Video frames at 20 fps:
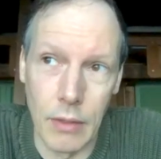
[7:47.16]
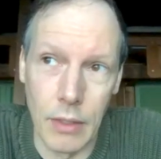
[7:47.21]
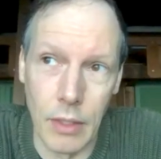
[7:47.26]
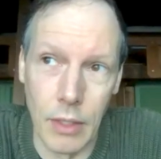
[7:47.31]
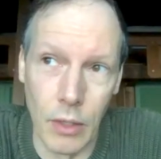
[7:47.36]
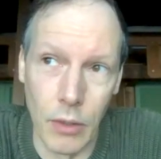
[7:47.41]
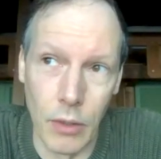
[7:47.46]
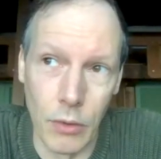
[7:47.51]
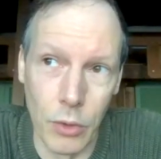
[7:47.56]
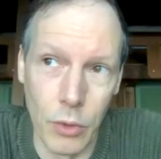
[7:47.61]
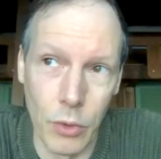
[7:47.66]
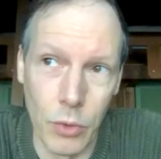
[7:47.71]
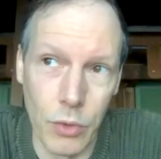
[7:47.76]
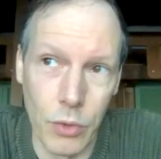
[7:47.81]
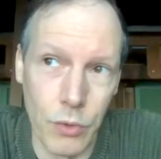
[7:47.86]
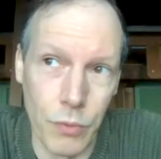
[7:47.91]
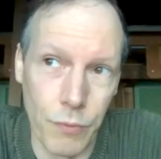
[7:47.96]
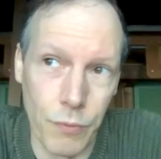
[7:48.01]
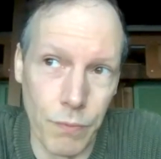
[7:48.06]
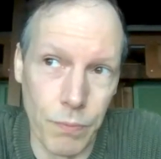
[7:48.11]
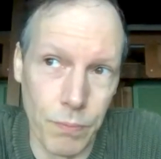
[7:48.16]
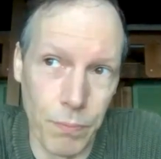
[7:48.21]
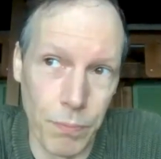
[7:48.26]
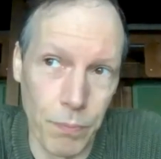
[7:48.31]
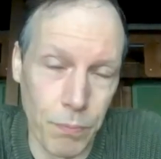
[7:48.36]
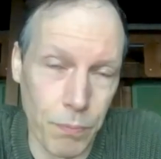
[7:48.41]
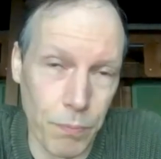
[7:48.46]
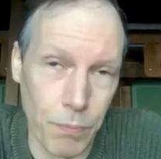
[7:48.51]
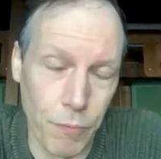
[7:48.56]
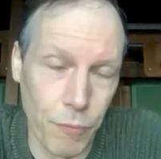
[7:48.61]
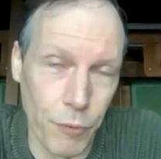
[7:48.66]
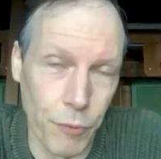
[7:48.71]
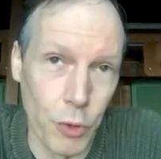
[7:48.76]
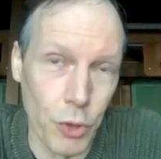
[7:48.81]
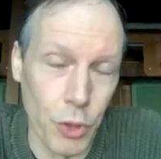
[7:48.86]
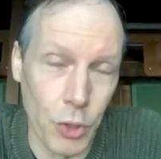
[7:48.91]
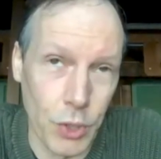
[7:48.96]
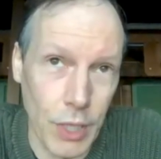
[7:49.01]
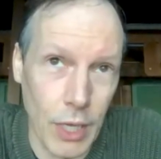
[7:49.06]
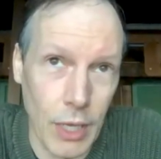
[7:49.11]
lose
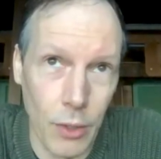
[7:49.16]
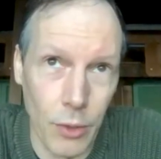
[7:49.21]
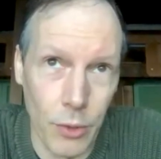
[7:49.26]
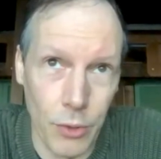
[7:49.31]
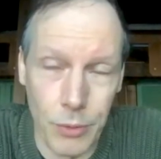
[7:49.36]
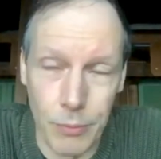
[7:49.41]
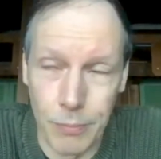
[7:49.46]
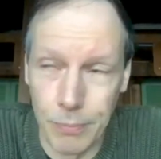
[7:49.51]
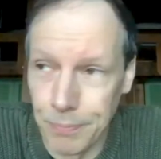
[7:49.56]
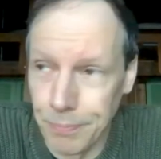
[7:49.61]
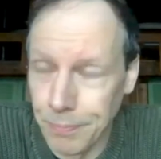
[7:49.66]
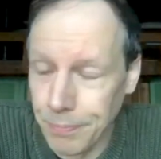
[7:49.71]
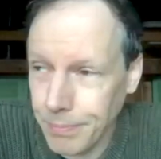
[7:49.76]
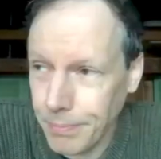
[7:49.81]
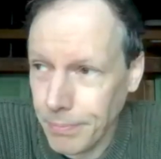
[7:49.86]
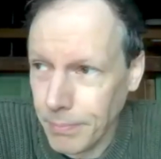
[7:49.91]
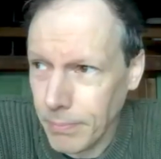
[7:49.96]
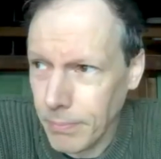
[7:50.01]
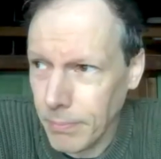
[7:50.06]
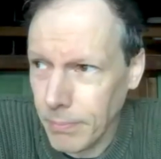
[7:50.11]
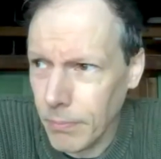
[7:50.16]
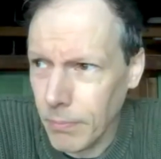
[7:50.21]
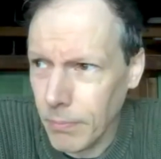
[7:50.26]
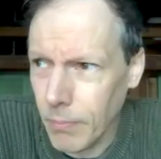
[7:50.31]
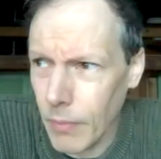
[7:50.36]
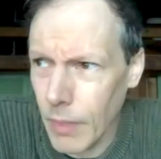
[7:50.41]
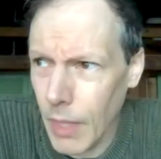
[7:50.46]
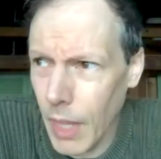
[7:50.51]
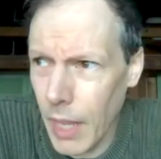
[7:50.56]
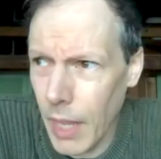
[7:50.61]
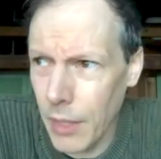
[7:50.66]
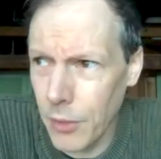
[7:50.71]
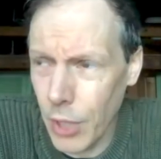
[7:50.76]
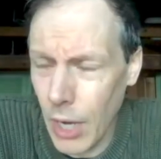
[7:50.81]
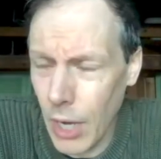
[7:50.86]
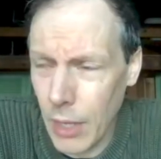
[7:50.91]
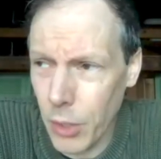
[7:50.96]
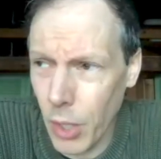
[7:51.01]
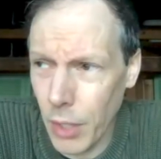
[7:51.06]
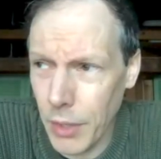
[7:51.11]
future sales. And
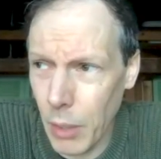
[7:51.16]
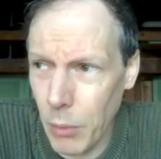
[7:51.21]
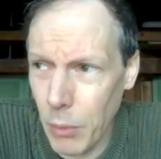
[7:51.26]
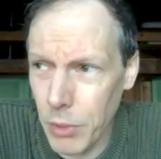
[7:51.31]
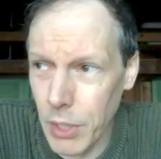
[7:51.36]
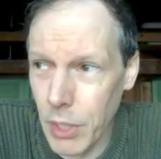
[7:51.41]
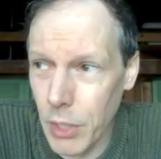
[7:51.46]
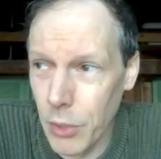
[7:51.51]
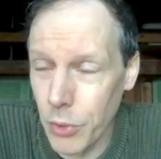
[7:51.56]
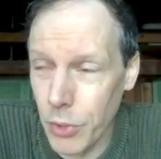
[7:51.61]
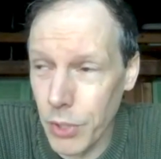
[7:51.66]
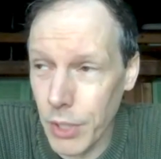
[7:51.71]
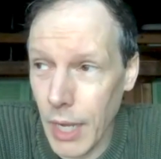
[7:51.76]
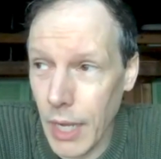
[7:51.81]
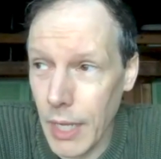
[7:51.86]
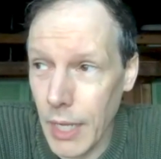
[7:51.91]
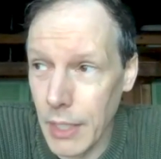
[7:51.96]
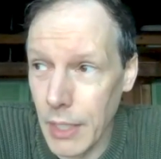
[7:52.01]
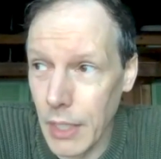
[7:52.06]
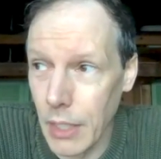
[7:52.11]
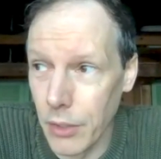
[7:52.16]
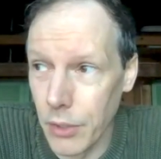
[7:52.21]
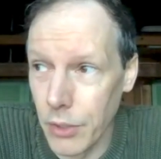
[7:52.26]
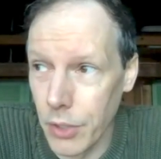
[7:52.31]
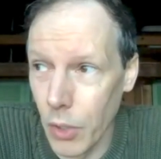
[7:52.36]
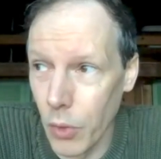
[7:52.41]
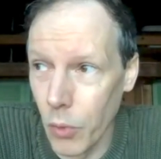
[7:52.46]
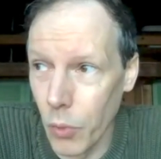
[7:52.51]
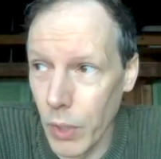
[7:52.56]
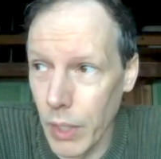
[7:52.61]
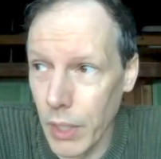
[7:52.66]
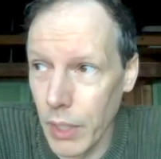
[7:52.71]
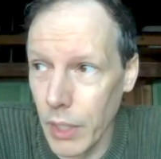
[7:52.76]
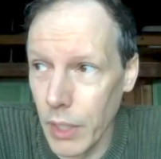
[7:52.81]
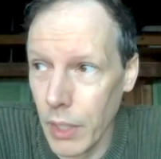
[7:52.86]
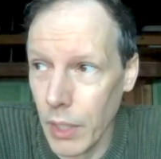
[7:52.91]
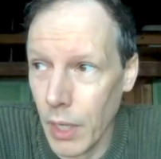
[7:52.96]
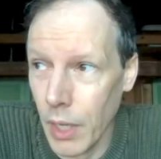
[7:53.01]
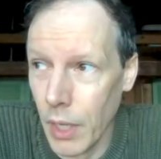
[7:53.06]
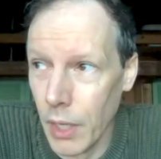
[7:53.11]
Jack thought that was an interesting idea. So we
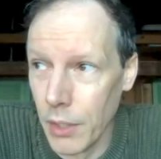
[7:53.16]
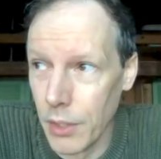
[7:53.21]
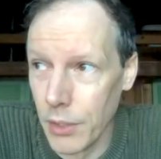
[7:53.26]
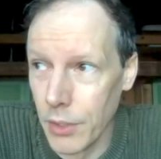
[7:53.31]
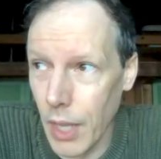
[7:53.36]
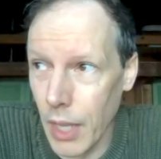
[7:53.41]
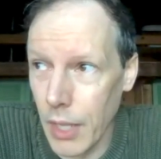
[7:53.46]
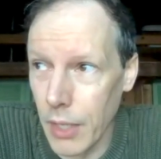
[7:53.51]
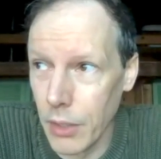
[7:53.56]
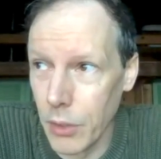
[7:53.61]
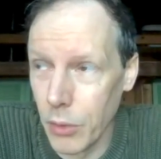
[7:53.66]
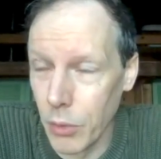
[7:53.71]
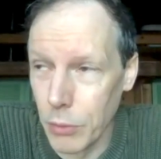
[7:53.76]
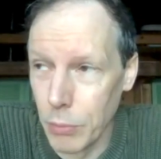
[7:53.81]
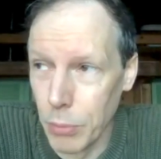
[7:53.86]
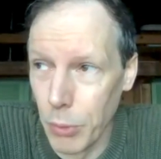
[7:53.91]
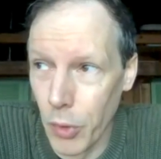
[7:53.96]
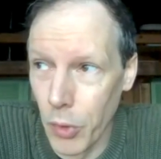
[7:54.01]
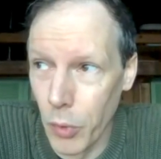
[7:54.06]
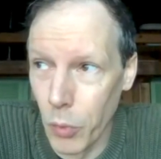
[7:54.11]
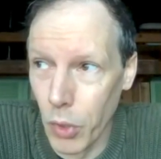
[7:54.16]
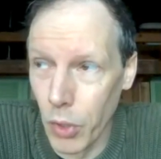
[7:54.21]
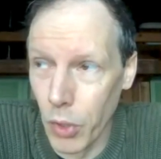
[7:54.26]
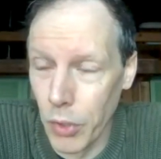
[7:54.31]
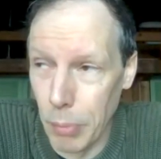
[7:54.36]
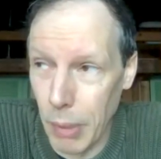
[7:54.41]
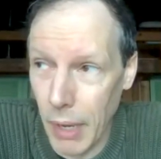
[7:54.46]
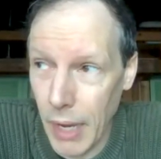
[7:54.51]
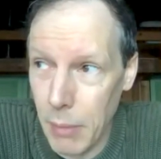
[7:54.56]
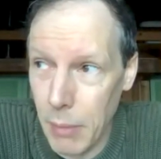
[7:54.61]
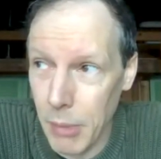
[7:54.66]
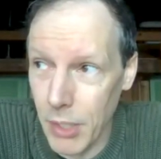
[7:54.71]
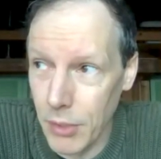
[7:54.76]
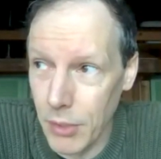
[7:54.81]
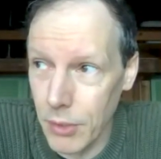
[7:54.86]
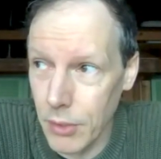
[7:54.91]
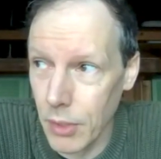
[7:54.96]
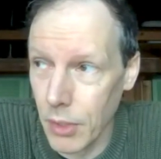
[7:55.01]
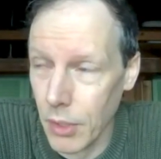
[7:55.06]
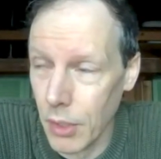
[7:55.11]
decided to explore the world of
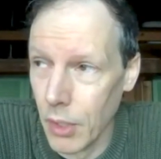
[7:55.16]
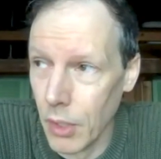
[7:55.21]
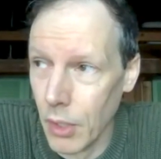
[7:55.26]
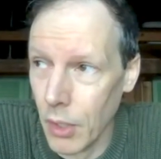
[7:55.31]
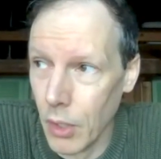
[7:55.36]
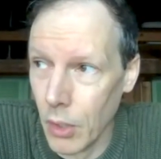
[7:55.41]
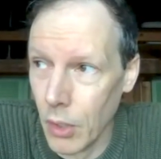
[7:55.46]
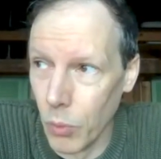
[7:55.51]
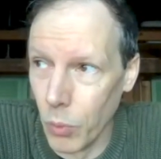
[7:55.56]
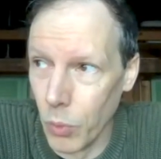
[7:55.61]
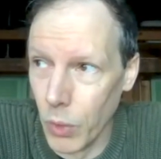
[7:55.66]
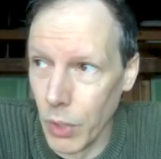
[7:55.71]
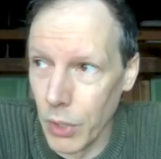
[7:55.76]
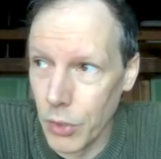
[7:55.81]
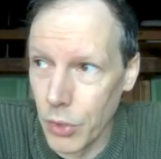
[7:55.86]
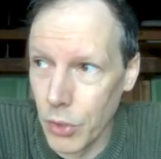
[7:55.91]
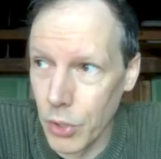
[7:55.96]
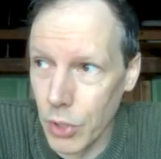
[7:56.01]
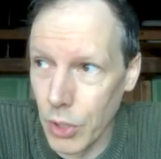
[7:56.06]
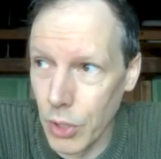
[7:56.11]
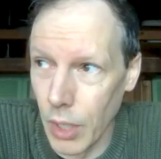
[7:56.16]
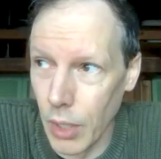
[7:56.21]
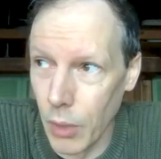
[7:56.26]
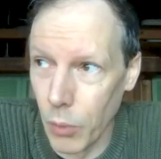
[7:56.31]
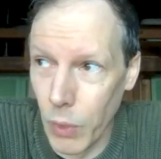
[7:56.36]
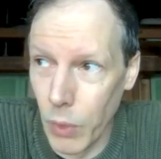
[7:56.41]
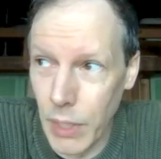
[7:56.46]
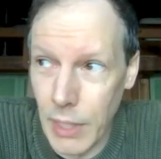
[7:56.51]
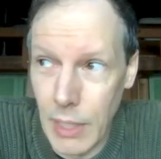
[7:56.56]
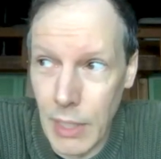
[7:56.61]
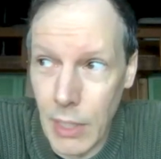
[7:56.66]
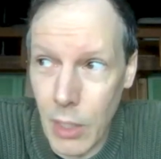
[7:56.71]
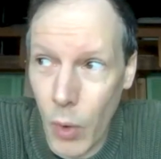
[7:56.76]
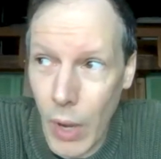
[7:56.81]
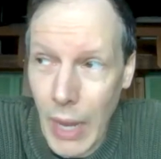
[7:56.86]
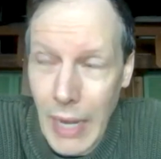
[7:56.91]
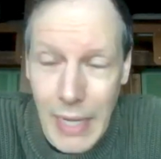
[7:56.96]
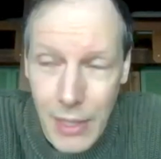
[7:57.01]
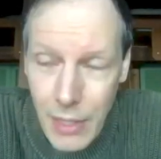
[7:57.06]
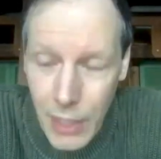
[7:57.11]
payments, which we didn't know
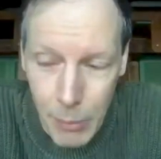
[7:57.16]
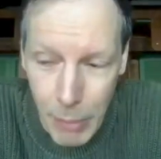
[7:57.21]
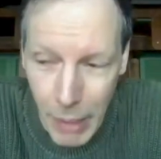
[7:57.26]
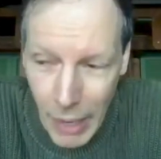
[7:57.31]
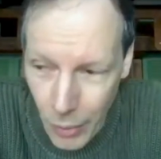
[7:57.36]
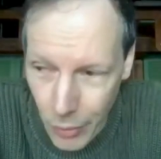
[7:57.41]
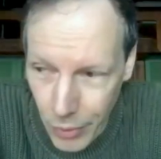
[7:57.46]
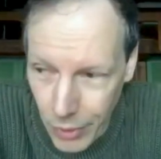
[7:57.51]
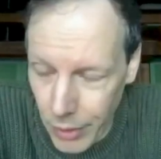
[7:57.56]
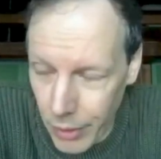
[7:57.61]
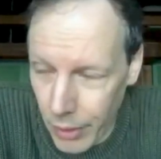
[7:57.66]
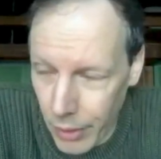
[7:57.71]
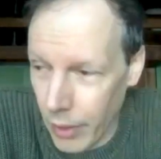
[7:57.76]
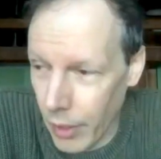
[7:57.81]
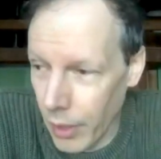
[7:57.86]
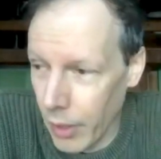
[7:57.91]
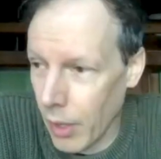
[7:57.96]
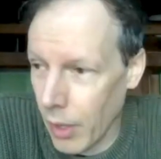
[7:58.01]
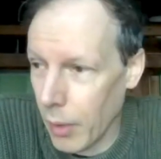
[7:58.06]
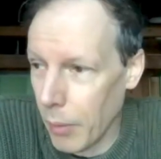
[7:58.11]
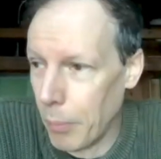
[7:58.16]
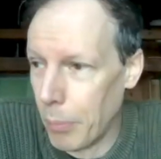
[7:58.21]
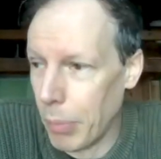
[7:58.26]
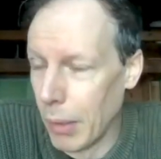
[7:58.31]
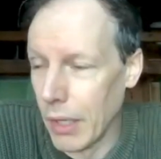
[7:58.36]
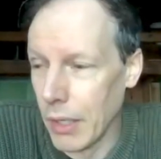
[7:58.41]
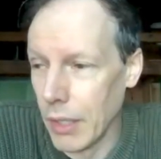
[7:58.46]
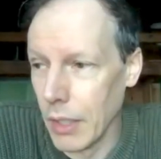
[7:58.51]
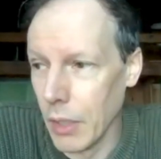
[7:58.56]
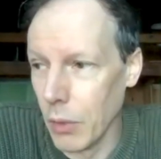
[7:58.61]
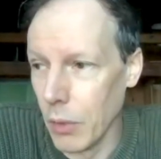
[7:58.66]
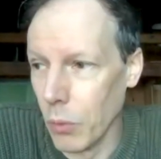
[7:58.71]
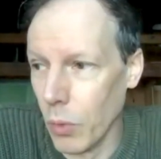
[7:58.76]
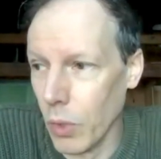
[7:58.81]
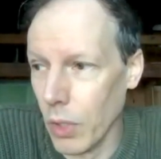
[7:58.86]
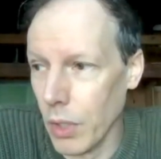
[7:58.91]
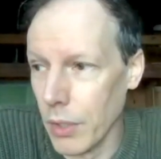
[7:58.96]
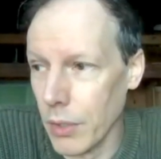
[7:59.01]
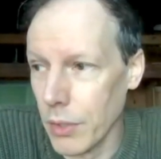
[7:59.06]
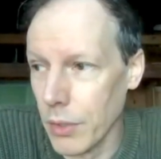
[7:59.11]
anything about it, but it
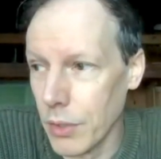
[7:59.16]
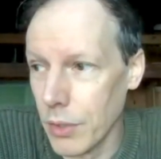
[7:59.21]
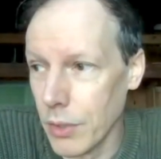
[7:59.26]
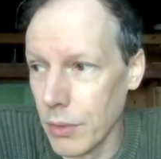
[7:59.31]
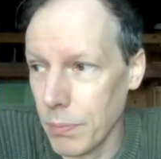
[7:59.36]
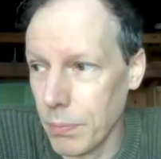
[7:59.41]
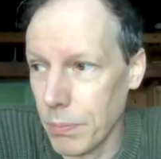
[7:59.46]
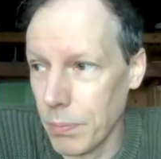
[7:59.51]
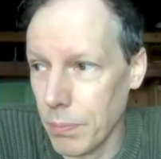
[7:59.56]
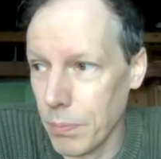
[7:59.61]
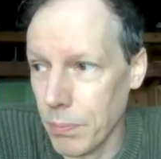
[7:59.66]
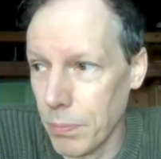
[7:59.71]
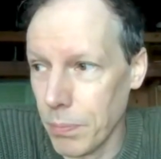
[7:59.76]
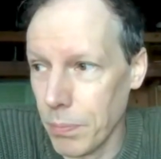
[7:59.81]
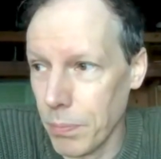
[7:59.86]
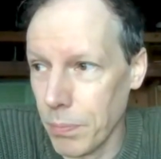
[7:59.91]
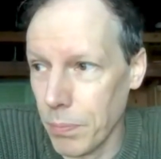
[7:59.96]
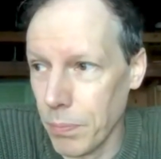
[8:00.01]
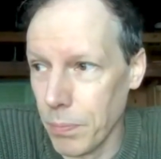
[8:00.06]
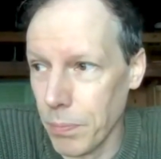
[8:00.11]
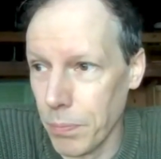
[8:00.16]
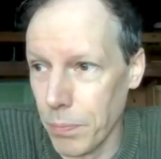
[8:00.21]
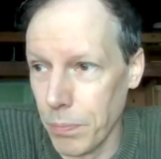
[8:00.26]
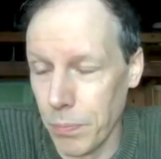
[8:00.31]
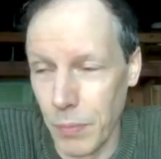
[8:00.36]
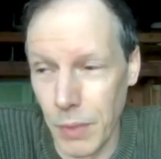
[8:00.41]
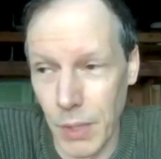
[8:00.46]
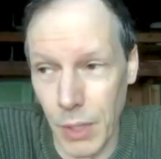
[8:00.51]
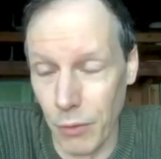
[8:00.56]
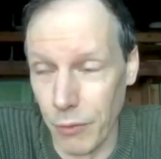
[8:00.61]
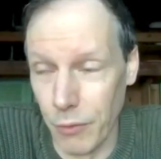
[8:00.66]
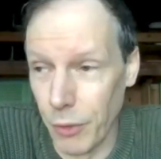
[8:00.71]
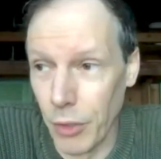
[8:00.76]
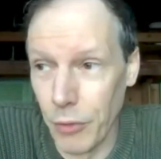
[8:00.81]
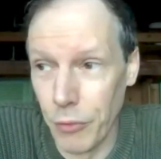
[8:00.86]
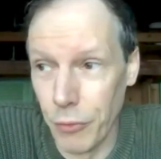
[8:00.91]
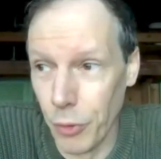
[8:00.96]
was very